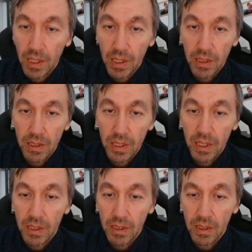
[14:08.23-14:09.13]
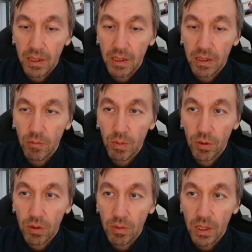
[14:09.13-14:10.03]
and then we're
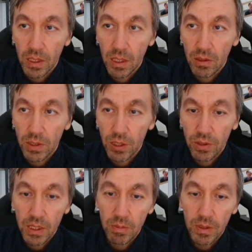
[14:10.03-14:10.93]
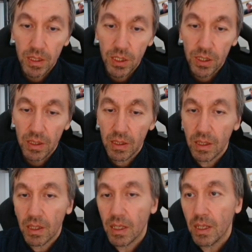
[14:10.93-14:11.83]
probably going to go into this position.
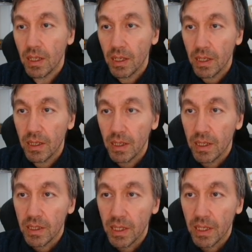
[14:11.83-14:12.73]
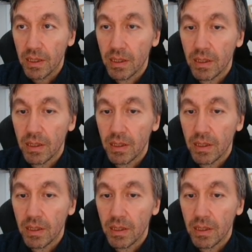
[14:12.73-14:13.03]
And again,